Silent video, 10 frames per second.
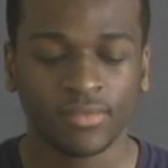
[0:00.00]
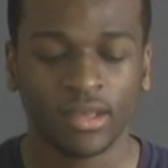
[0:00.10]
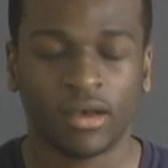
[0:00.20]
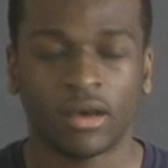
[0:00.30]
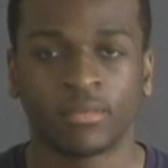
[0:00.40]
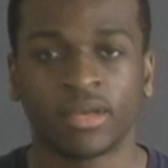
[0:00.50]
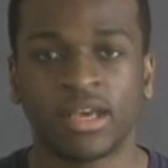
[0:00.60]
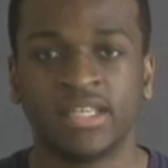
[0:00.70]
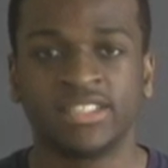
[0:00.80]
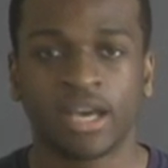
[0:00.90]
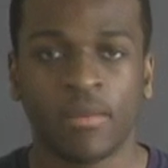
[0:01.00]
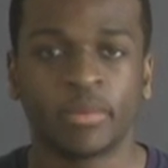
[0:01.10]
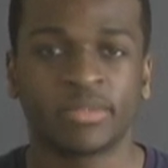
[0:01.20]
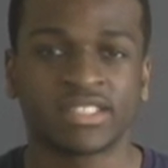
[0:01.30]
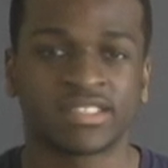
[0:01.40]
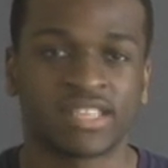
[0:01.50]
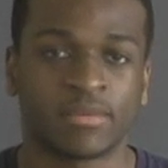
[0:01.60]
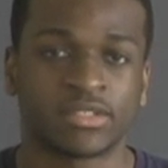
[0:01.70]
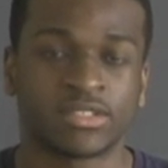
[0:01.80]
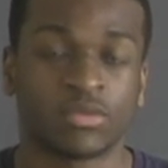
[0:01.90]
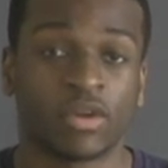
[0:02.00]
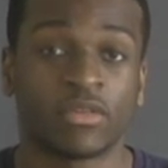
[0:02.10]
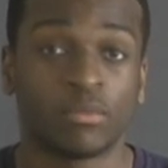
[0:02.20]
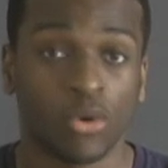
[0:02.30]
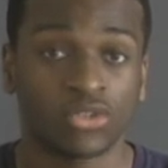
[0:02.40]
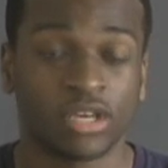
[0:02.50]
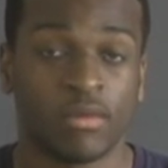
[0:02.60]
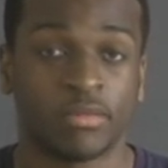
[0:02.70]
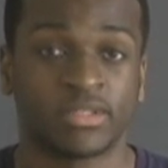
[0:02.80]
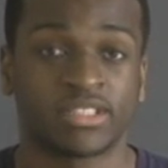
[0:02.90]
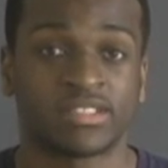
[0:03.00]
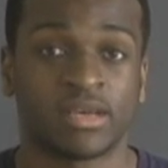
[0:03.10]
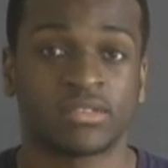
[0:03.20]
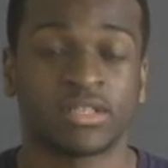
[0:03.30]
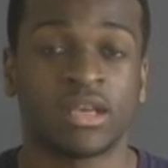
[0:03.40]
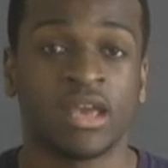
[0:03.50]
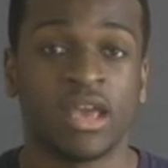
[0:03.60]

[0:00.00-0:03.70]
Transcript: So common misconceptions, and one of the most common misconceptions,